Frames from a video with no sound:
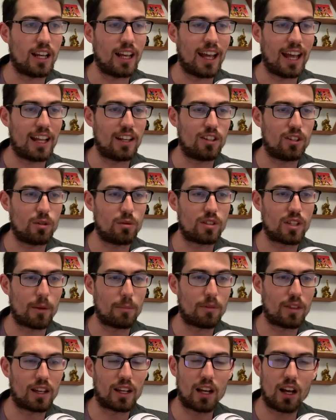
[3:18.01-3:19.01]
and do
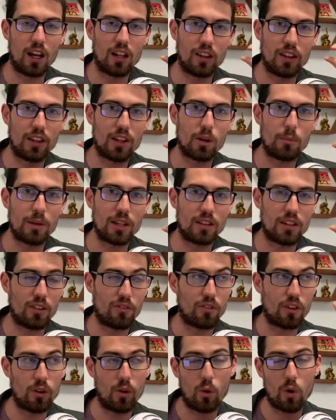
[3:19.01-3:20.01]
something a little bit
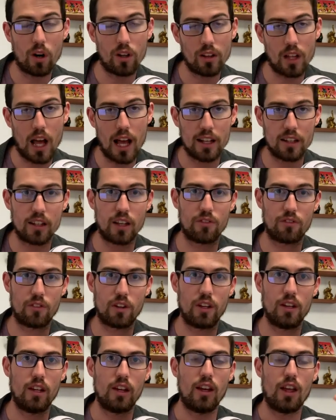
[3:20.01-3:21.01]
different or a lot
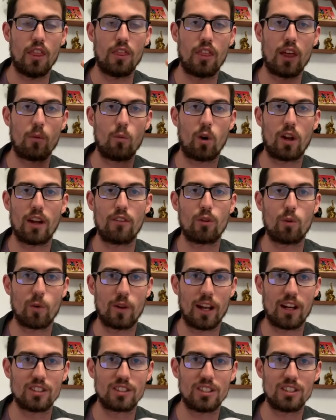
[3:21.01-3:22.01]
different than what everyone
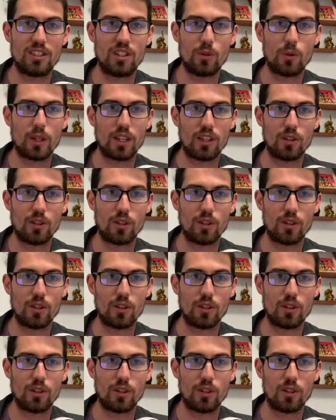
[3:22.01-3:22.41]
else is doing,